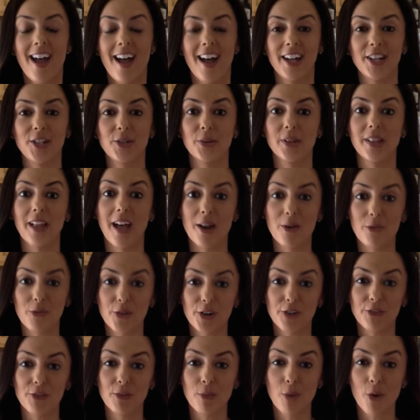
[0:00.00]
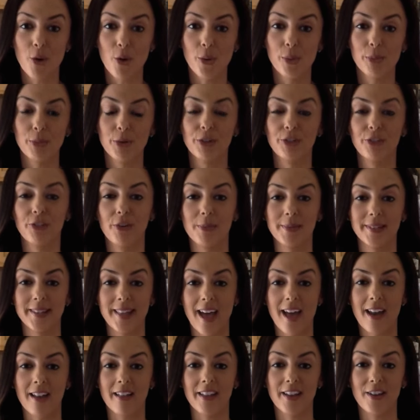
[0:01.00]
I do a lot of work from home or from a
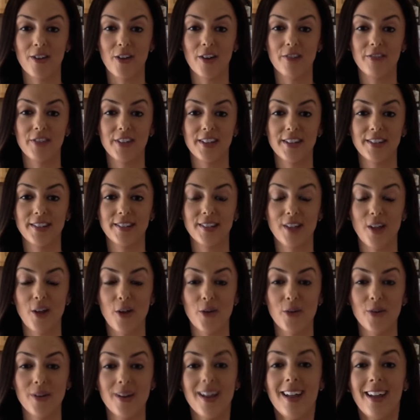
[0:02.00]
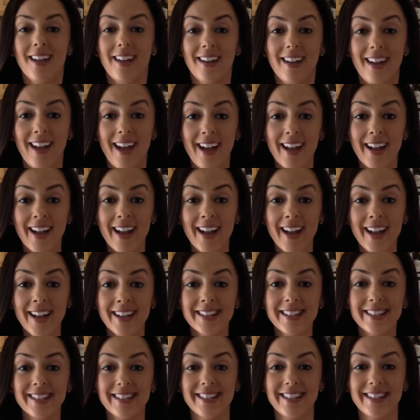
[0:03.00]
satellite office. So, hi
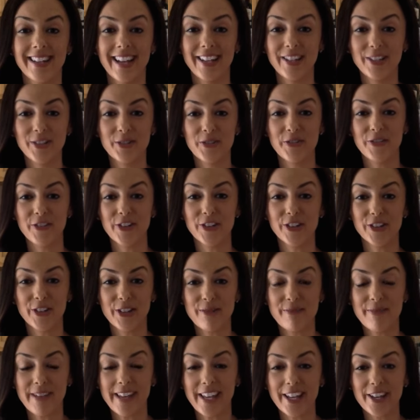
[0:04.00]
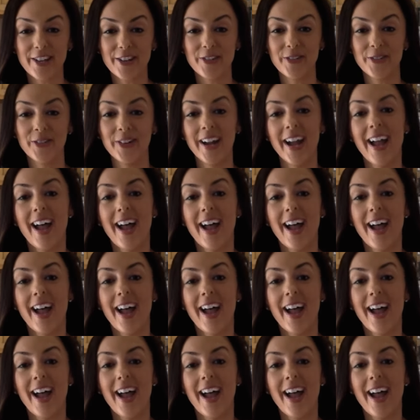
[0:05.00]
guys, nice to officially meet you.